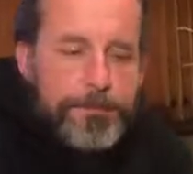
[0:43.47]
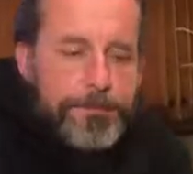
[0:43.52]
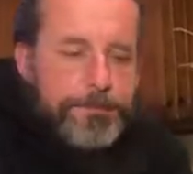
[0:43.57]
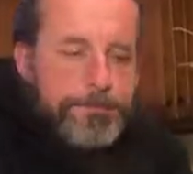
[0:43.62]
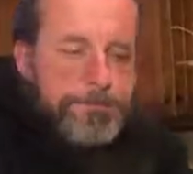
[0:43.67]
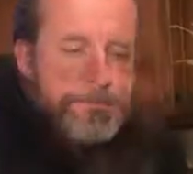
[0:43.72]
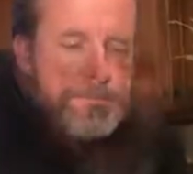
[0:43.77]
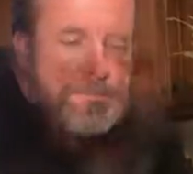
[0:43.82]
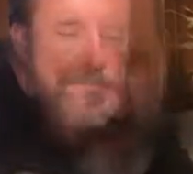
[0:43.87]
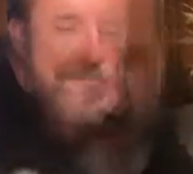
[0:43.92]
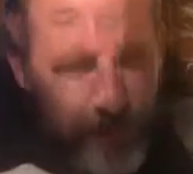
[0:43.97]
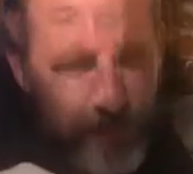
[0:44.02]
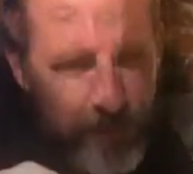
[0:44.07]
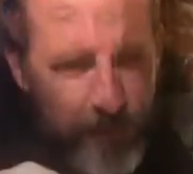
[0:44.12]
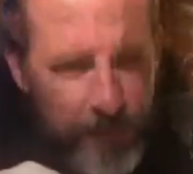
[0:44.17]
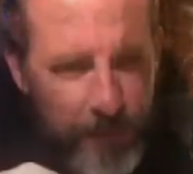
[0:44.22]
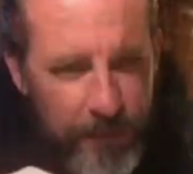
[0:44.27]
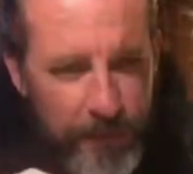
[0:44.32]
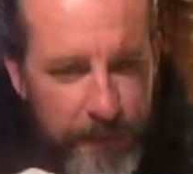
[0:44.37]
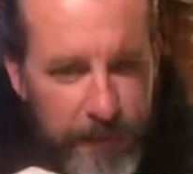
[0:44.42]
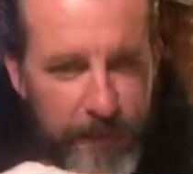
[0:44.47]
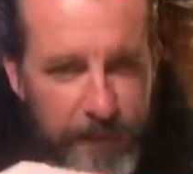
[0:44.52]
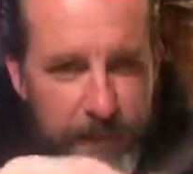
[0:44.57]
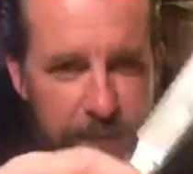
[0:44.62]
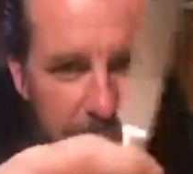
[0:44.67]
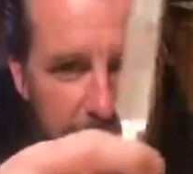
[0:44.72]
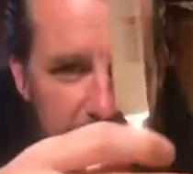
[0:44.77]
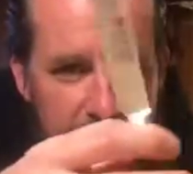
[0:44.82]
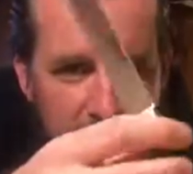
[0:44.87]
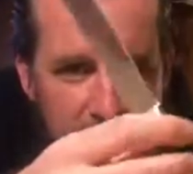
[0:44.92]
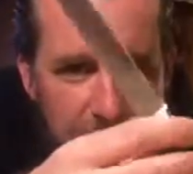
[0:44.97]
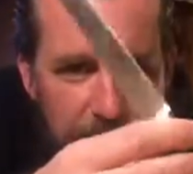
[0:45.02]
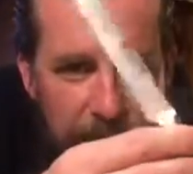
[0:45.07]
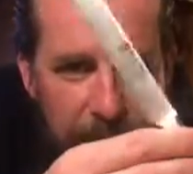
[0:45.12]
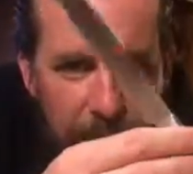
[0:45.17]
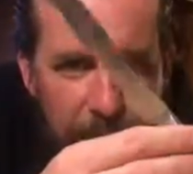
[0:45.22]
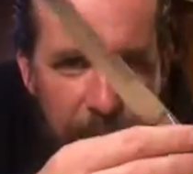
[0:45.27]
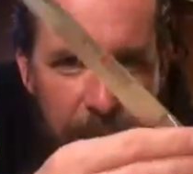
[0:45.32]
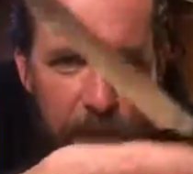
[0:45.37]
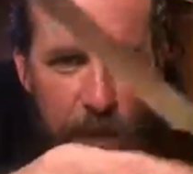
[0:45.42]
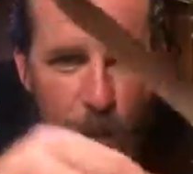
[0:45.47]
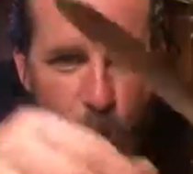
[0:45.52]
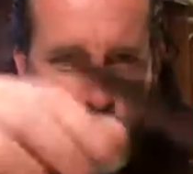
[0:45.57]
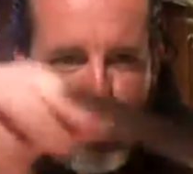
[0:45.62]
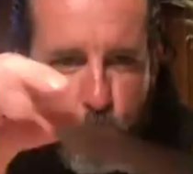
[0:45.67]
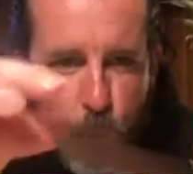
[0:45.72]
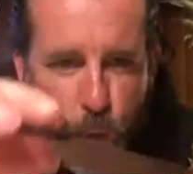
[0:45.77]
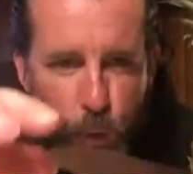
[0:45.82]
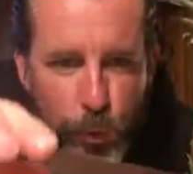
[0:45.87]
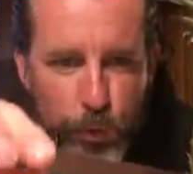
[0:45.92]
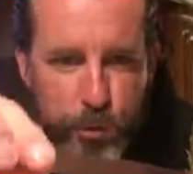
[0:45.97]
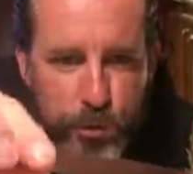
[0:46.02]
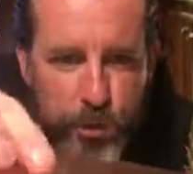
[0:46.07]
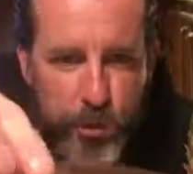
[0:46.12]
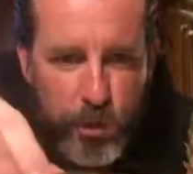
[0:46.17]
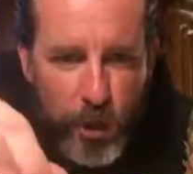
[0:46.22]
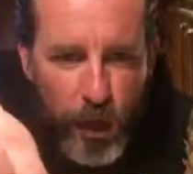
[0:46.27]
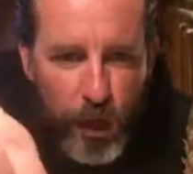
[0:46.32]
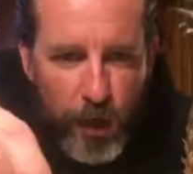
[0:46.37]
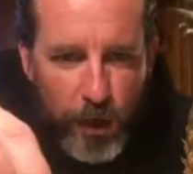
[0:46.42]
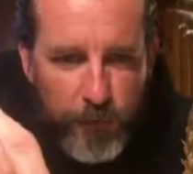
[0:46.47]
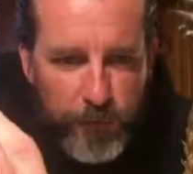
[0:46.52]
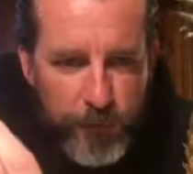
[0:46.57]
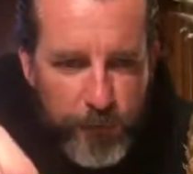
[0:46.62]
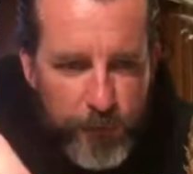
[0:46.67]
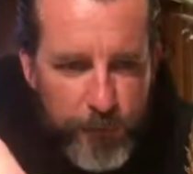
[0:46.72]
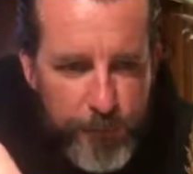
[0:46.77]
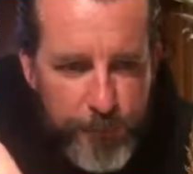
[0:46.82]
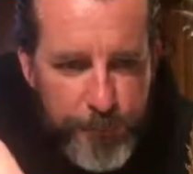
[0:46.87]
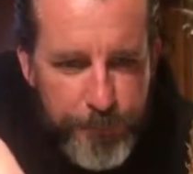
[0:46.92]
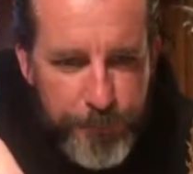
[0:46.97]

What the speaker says: Right here. This is a Woolstoff